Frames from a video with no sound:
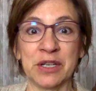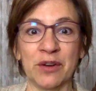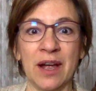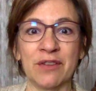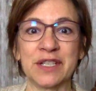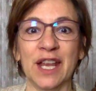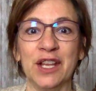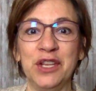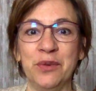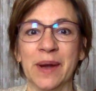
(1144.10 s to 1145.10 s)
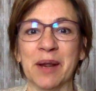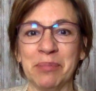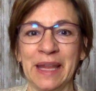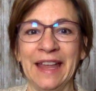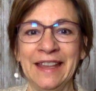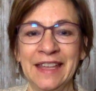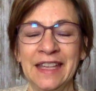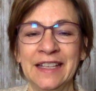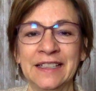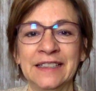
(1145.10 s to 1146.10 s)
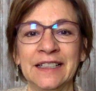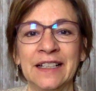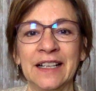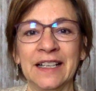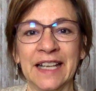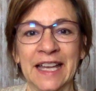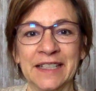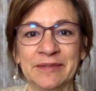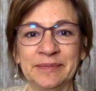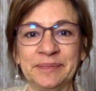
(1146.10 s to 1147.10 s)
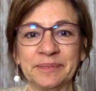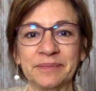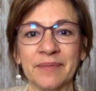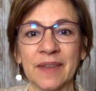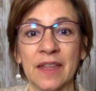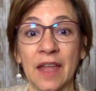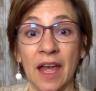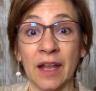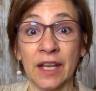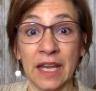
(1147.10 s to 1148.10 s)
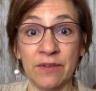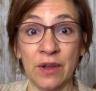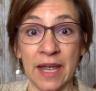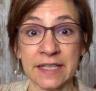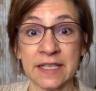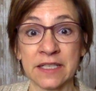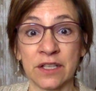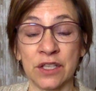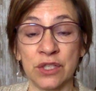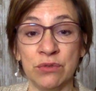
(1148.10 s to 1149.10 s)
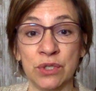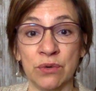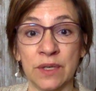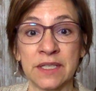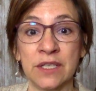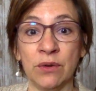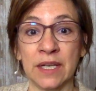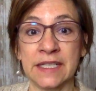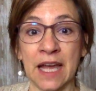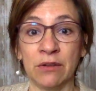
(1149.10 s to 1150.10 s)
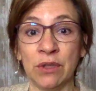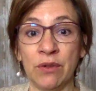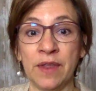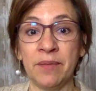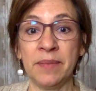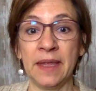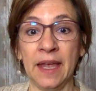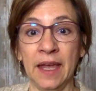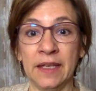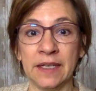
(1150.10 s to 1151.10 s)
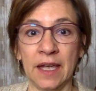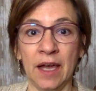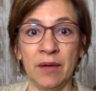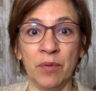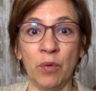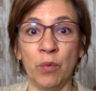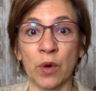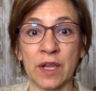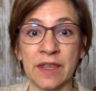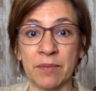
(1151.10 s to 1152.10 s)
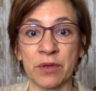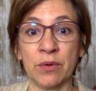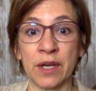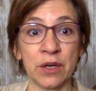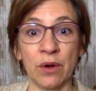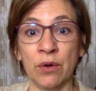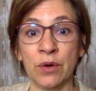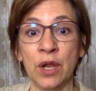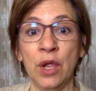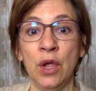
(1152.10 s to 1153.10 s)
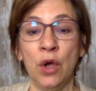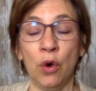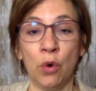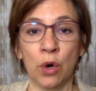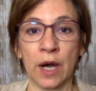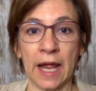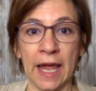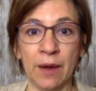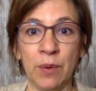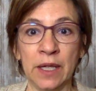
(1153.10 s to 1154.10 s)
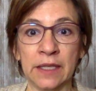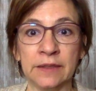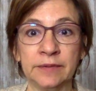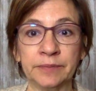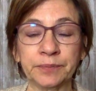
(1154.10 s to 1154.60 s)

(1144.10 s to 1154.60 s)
in your house and you want to play. Again, I'm going to give you access to the 2 tools. You can download them and work them through on your own, or I will